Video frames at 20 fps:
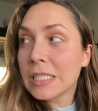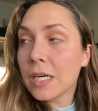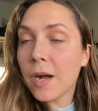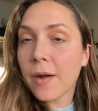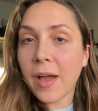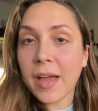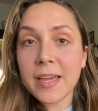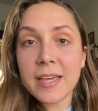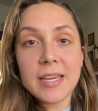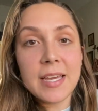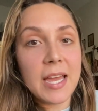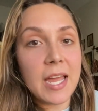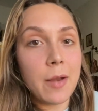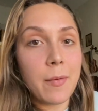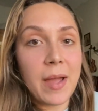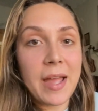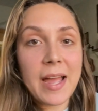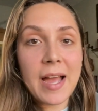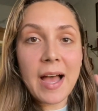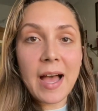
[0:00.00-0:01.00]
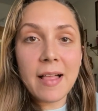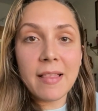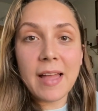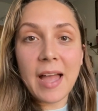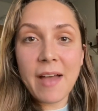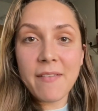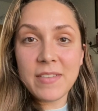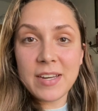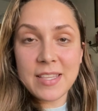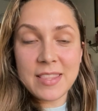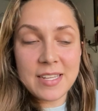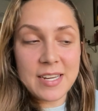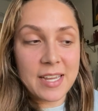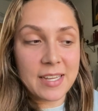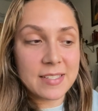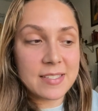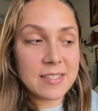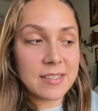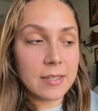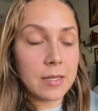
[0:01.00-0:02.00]
Okay, anyway, I'll have it in the
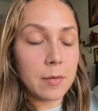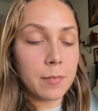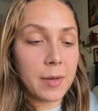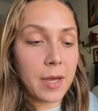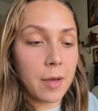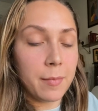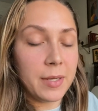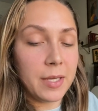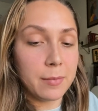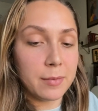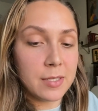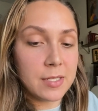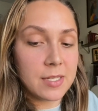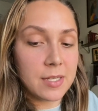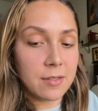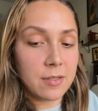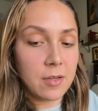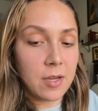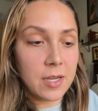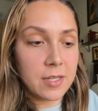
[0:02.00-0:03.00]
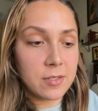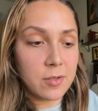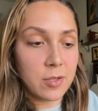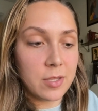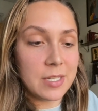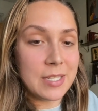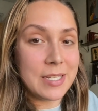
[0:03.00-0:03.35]
next clip. I'll be able to tell you guys all the